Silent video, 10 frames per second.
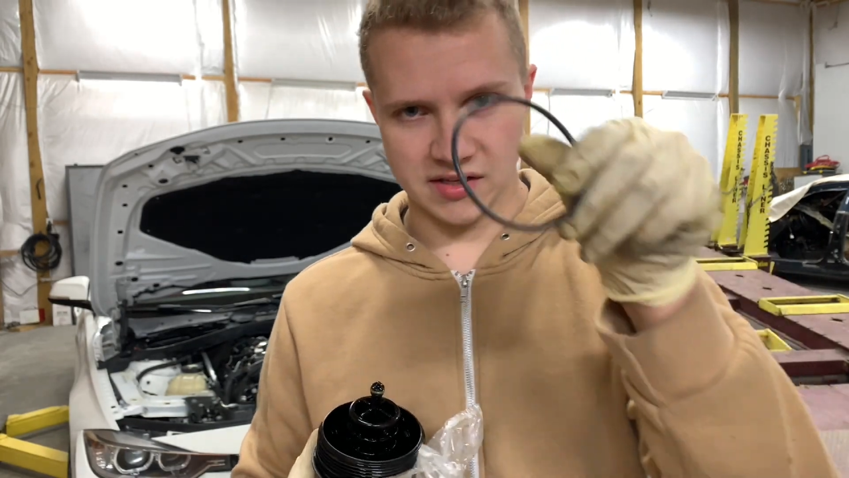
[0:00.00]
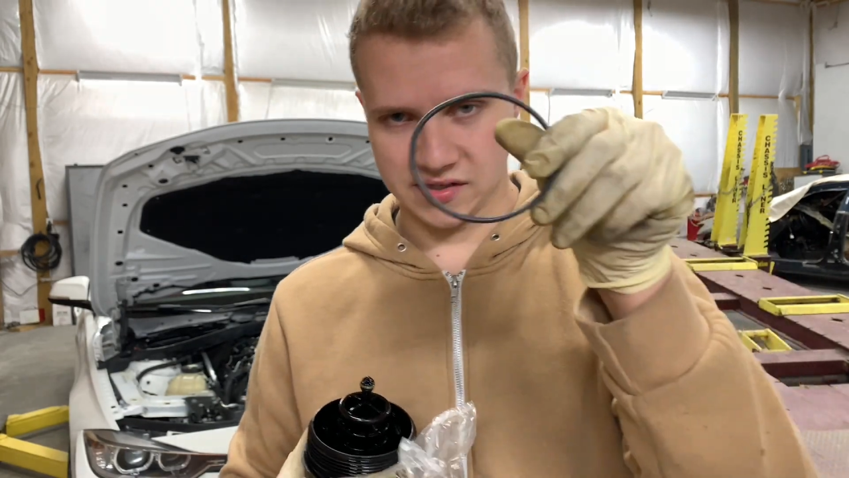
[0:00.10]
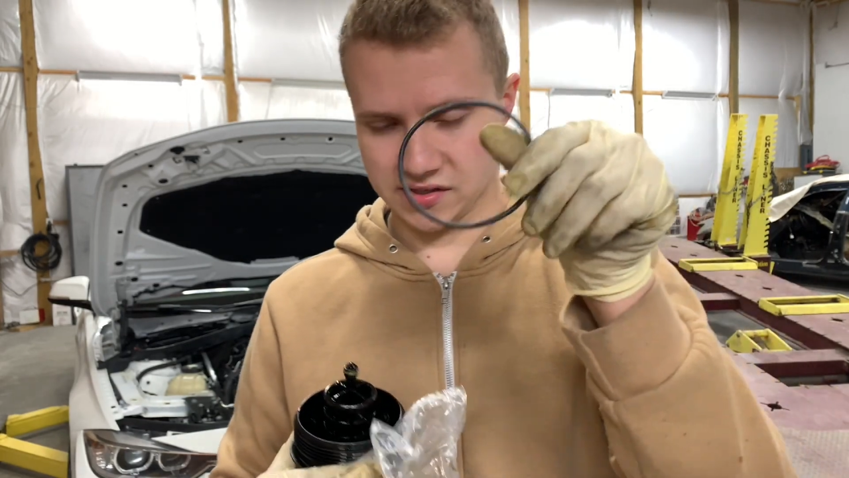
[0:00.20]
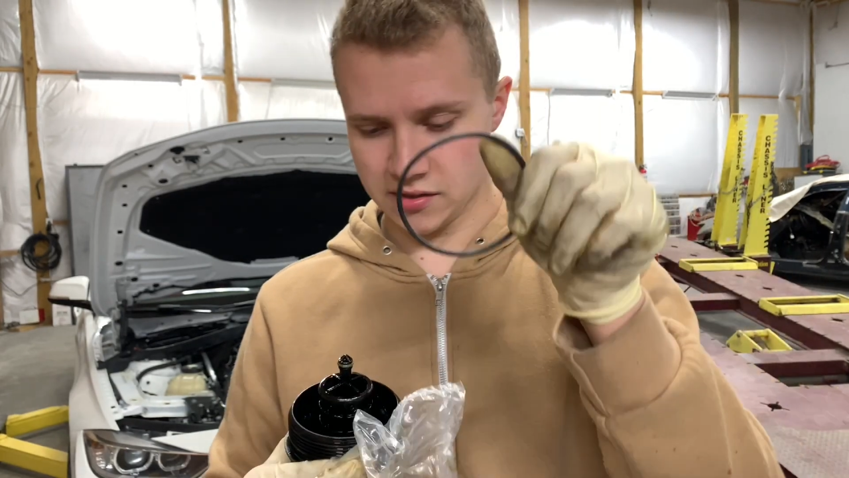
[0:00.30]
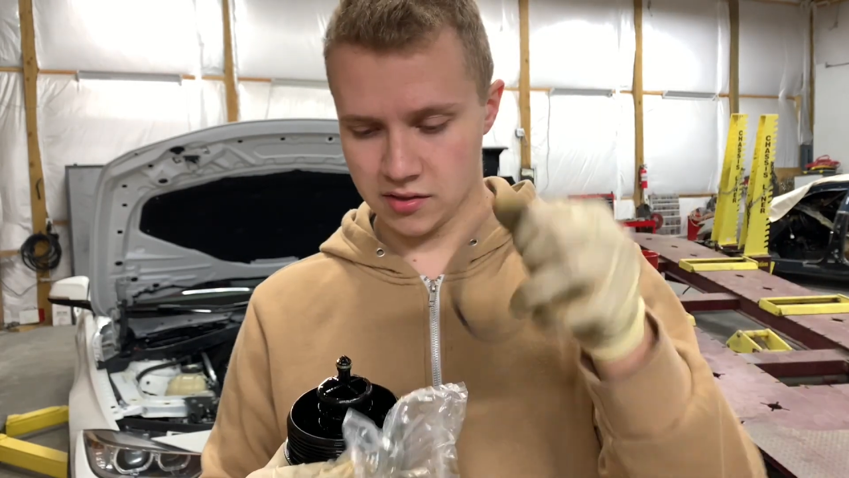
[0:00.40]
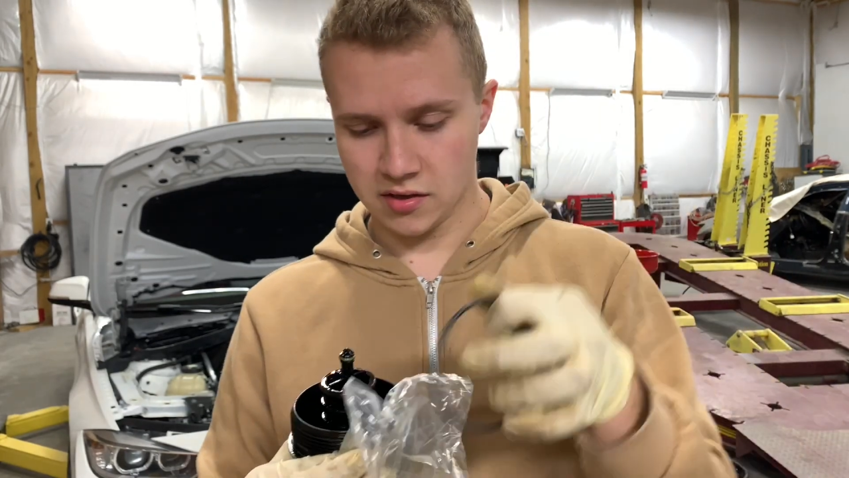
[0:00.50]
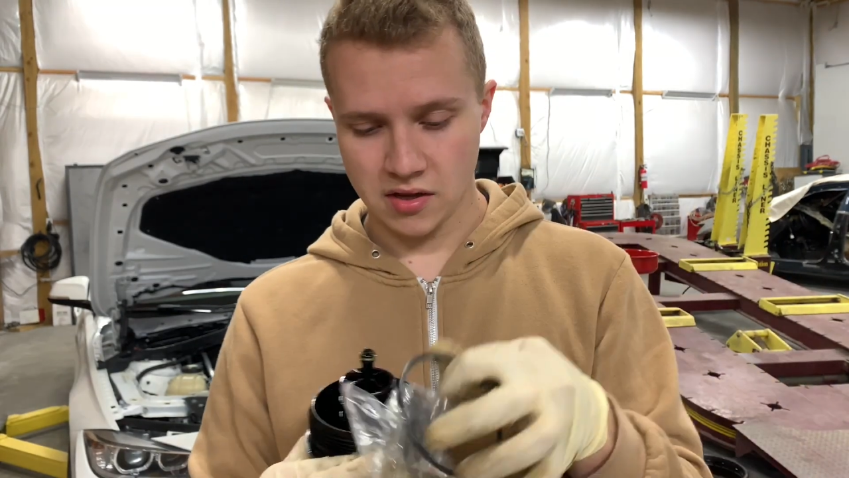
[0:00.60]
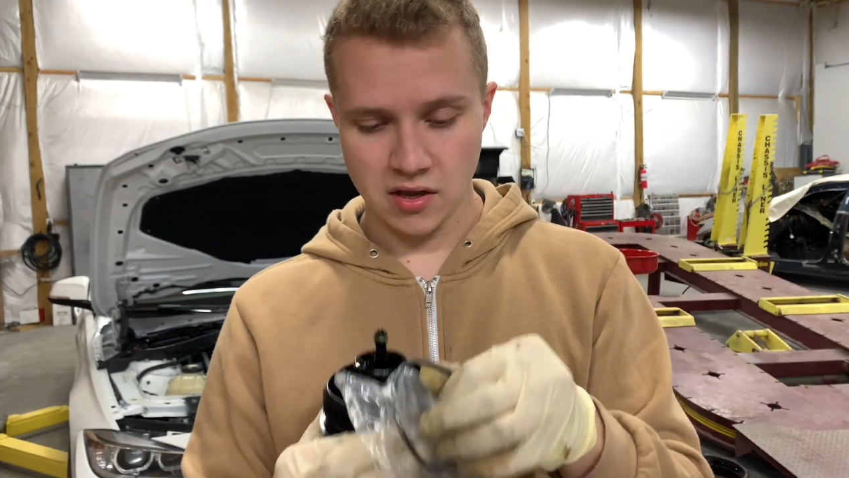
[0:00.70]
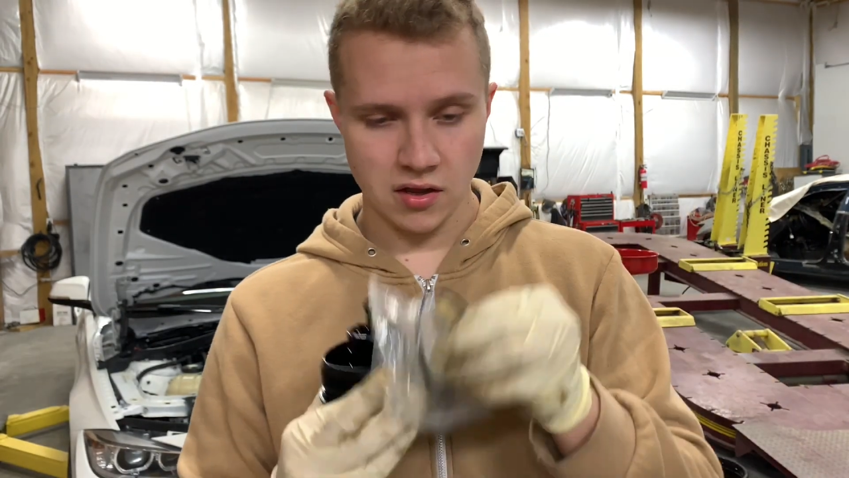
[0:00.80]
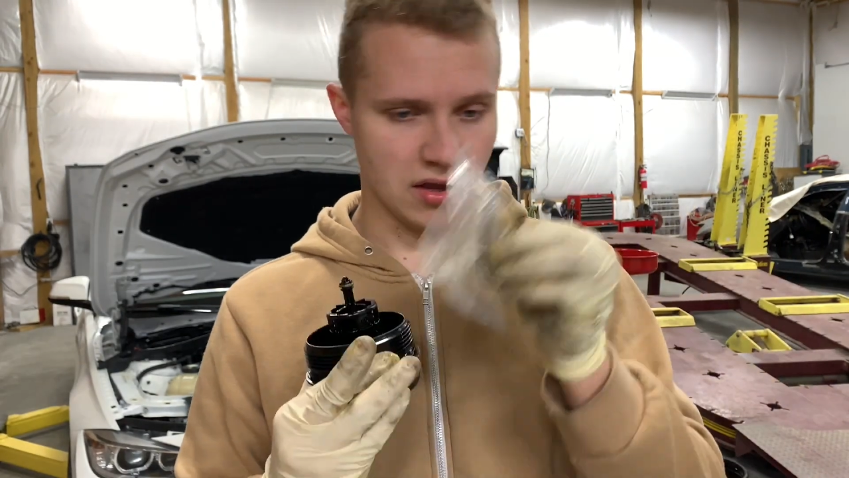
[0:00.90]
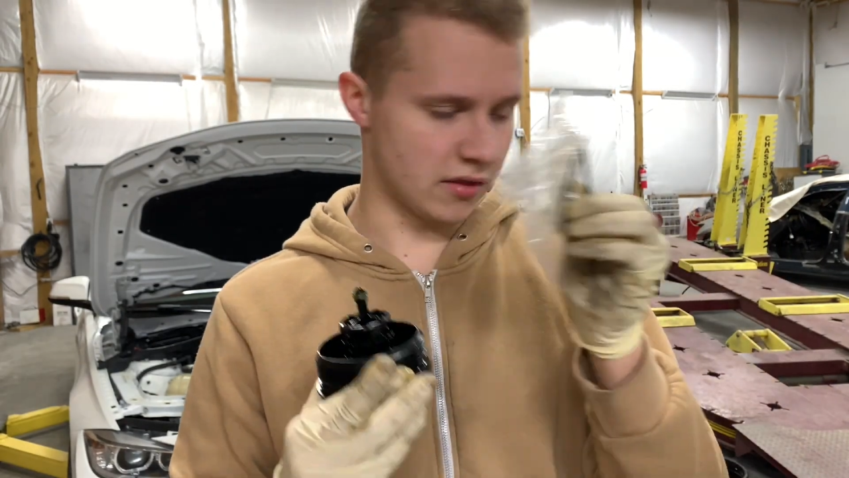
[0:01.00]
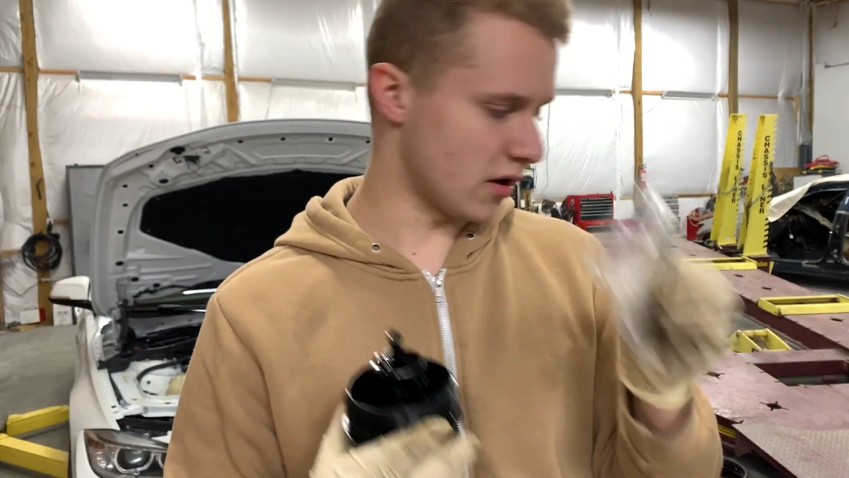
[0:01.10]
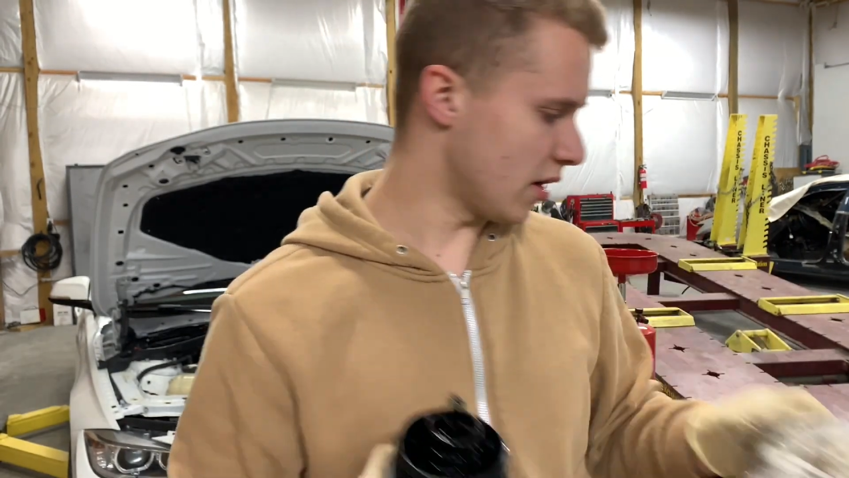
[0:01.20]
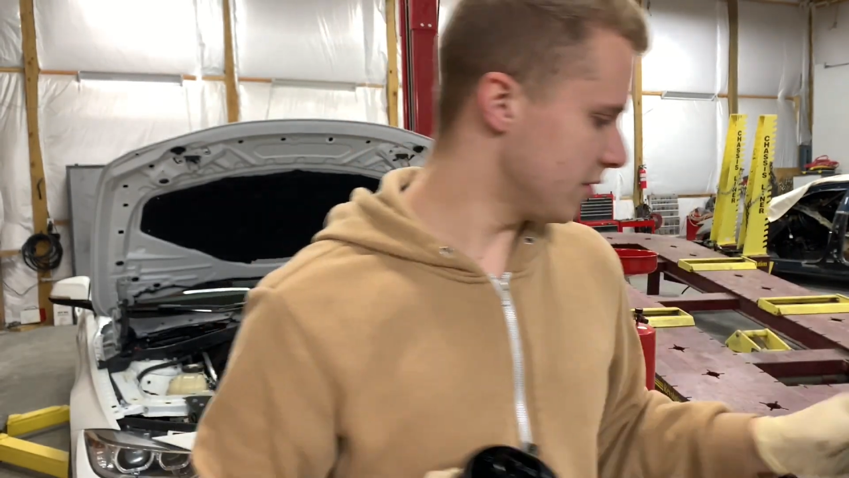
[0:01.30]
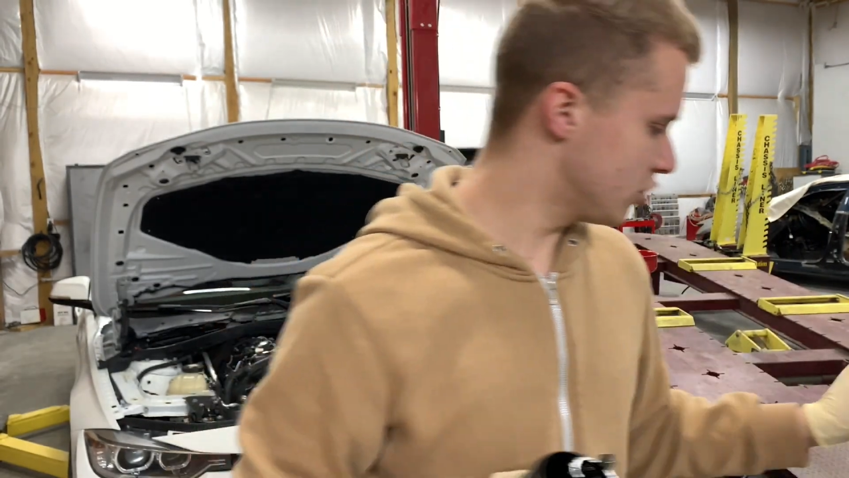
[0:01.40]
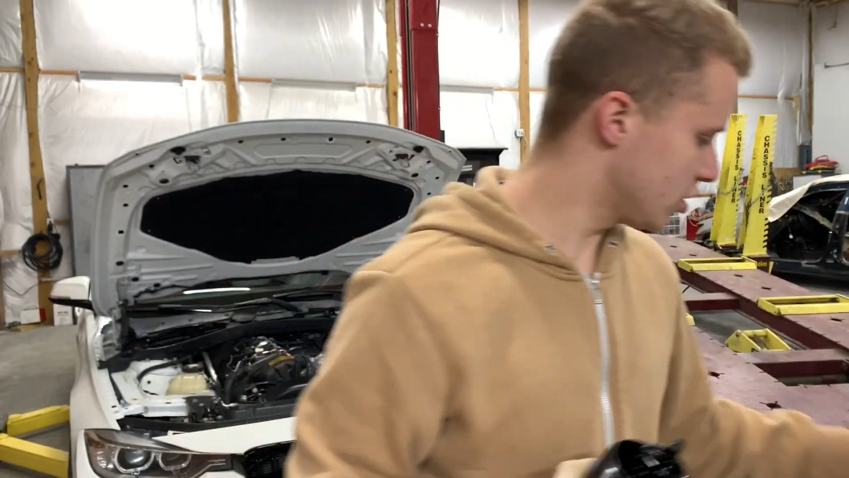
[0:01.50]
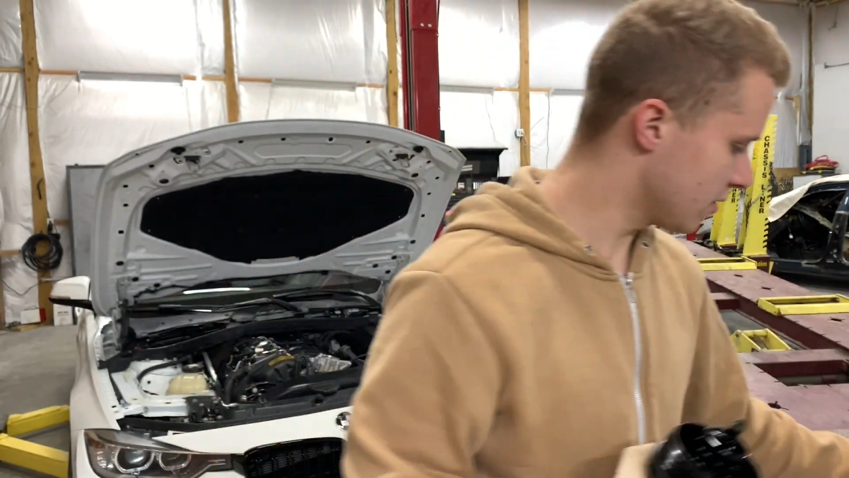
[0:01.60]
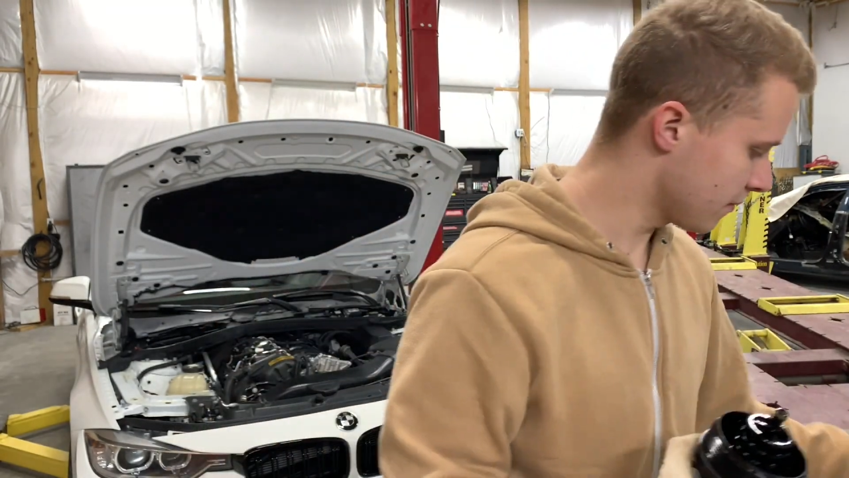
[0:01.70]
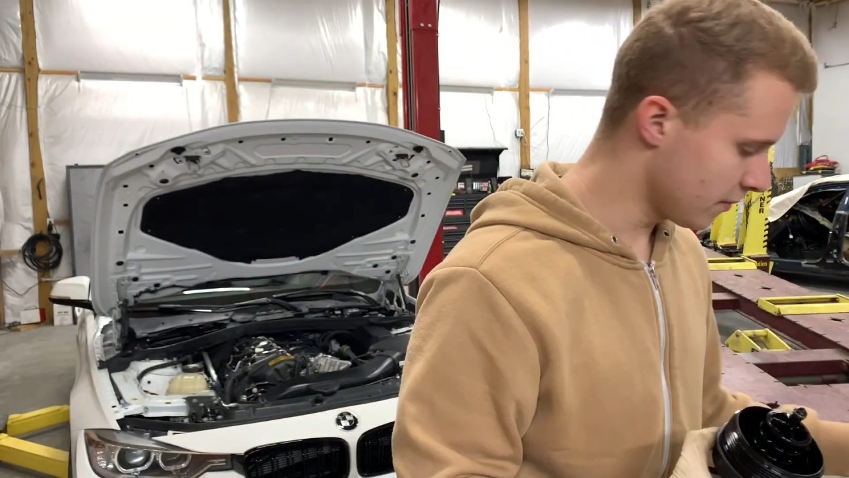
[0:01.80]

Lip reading: this in the garbage.